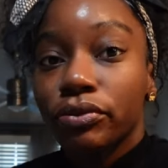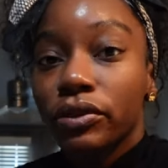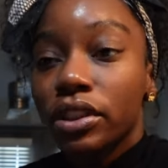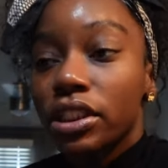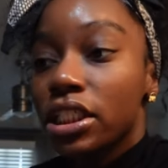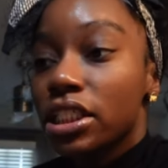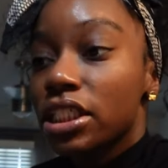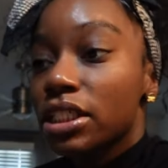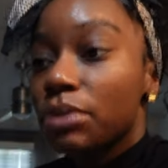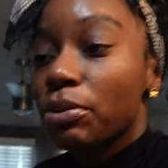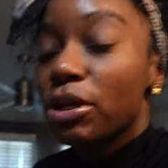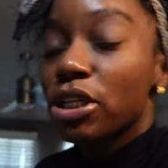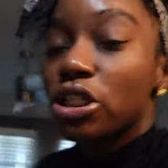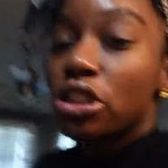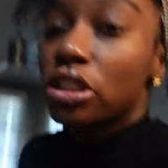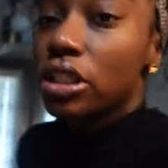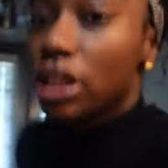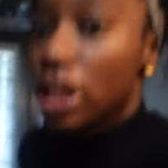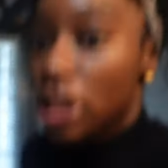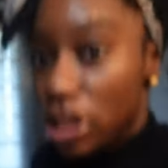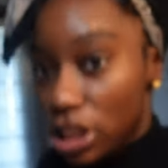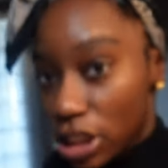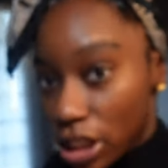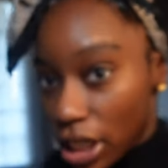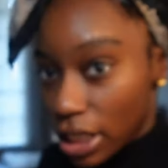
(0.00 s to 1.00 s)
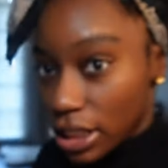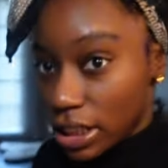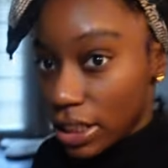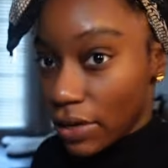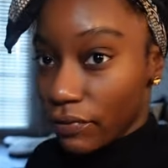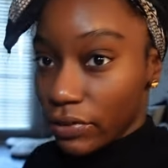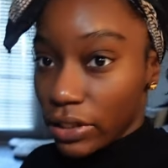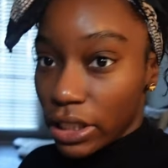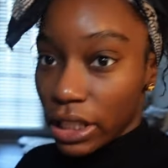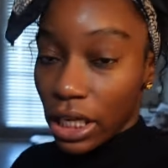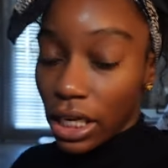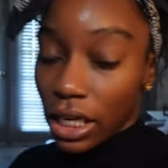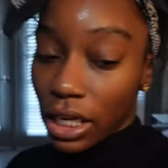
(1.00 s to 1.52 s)
just to make sure that she has
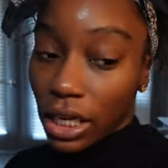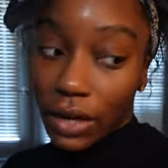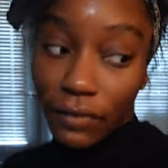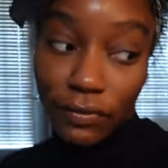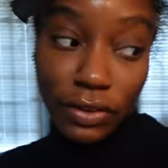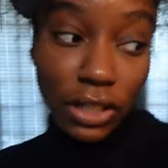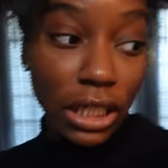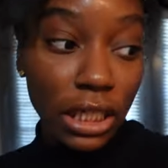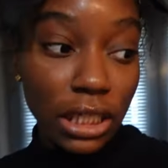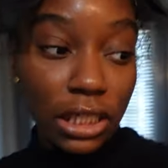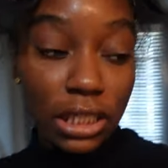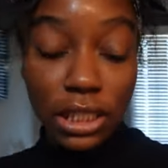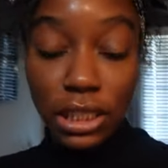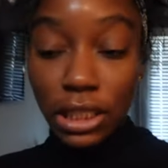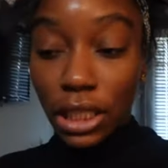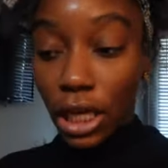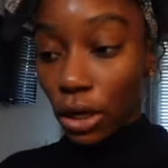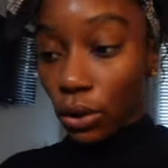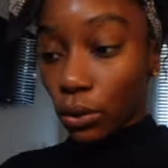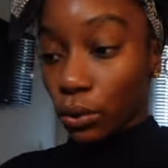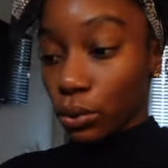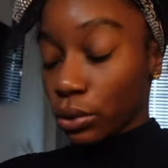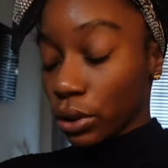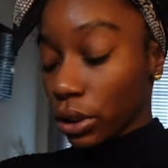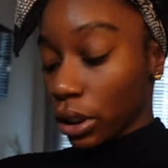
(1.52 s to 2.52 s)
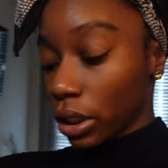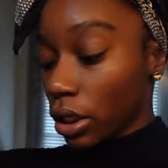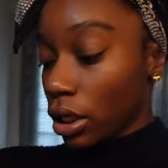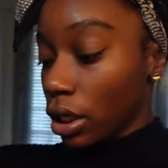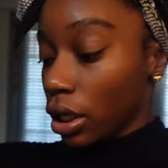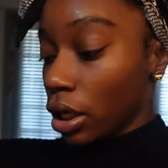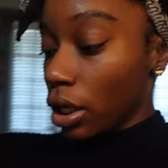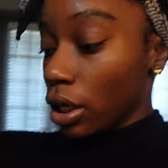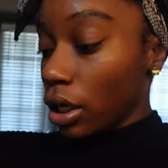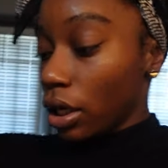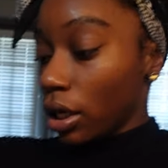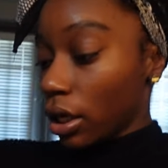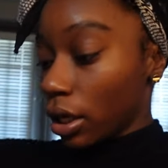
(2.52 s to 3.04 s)
everything and everything is settled.
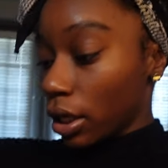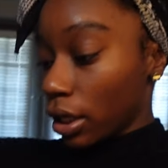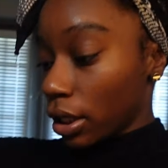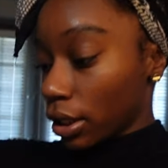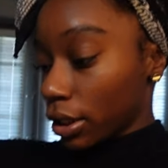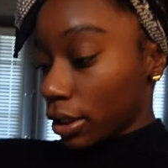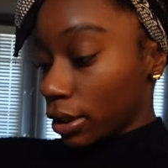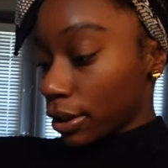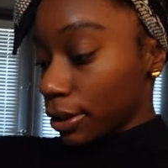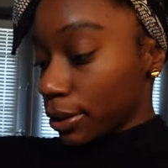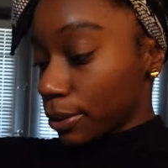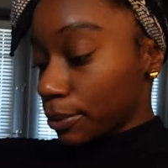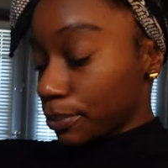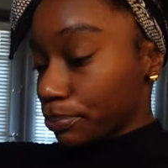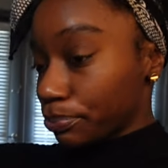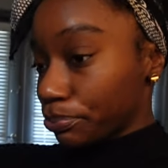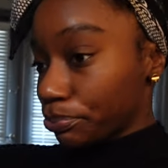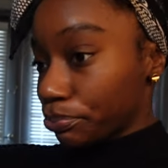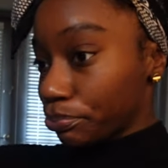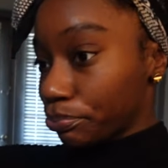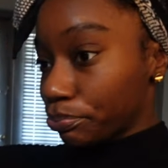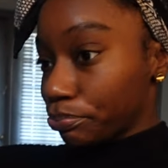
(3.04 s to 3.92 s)
Um,